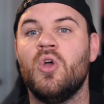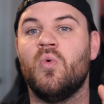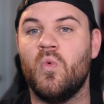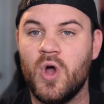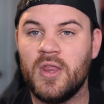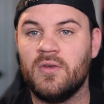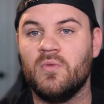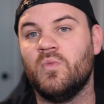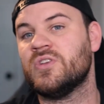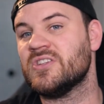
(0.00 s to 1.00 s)
One,
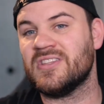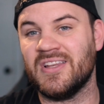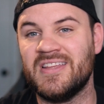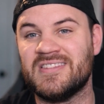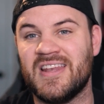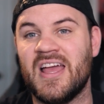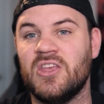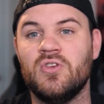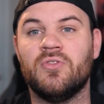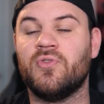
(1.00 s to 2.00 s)
which is the lens that I
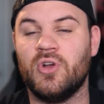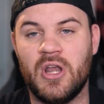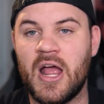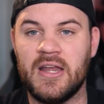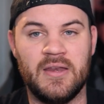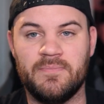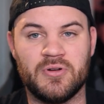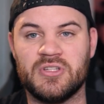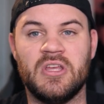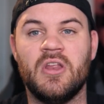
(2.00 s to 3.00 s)
use for
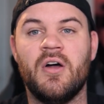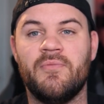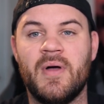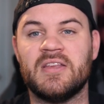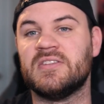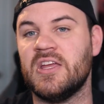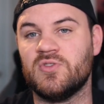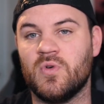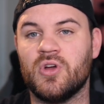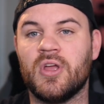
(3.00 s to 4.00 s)
90% of my
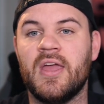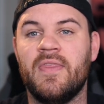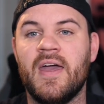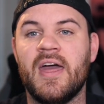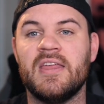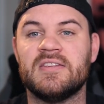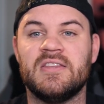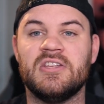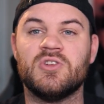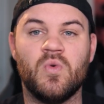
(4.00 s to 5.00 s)
stage work, and that is
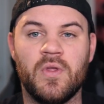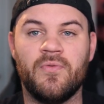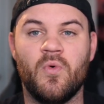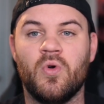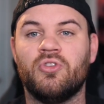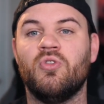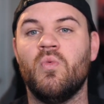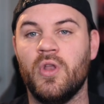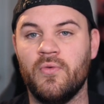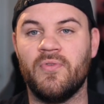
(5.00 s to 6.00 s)
the 24 to
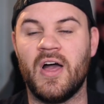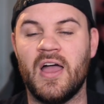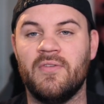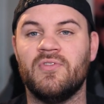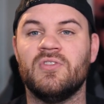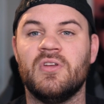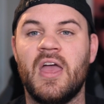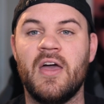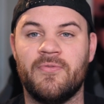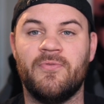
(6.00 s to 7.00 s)
105
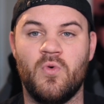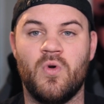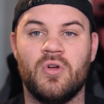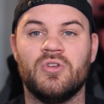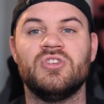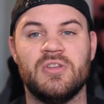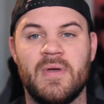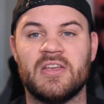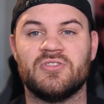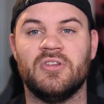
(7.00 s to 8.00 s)
f4 G
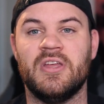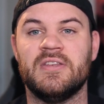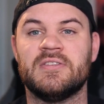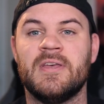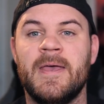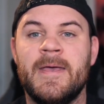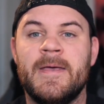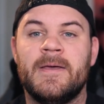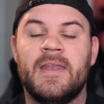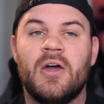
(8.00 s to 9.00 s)
Master lens.
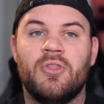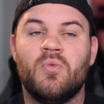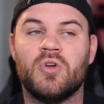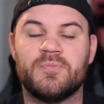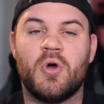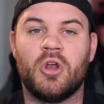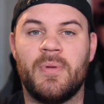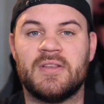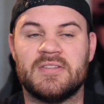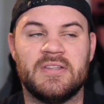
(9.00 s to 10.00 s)
Now, the worst part
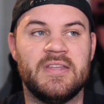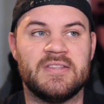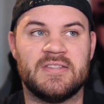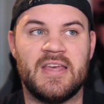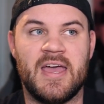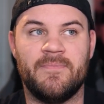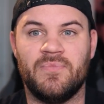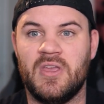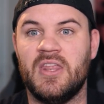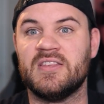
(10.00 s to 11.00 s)
about this lens is that
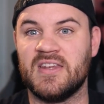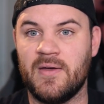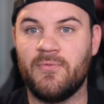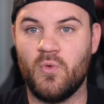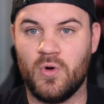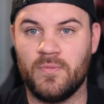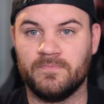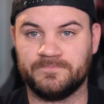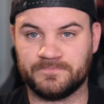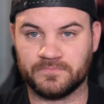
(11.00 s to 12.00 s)
it is an f4,
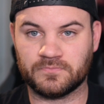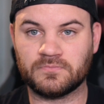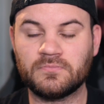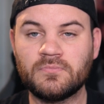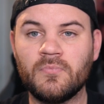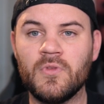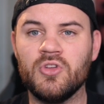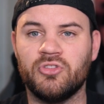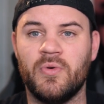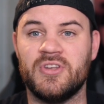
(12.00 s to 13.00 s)

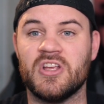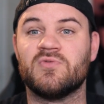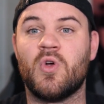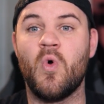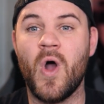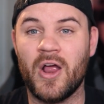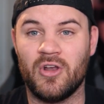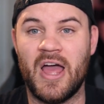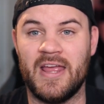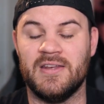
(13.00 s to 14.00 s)
so it does require
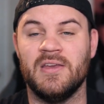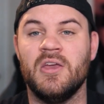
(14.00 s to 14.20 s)
light.